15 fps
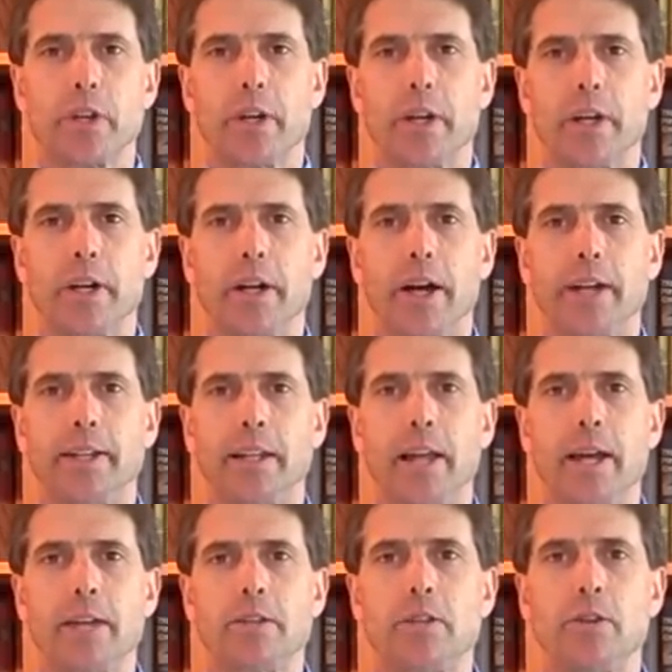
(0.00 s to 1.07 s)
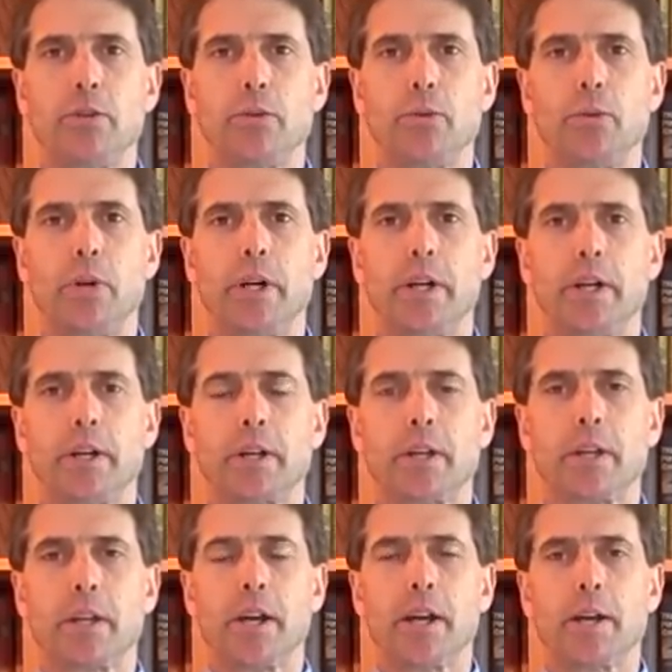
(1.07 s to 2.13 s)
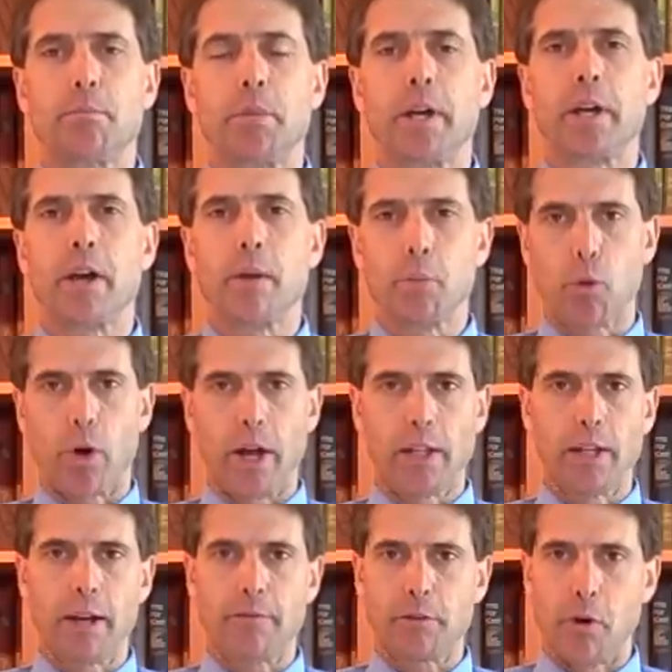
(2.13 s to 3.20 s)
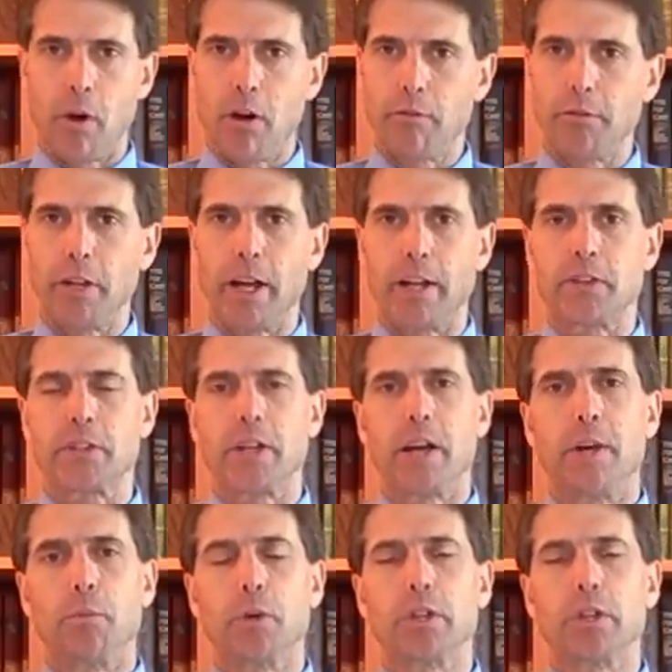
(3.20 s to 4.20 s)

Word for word: Uh, I'd like to uh, kind of pick up where I left off last time.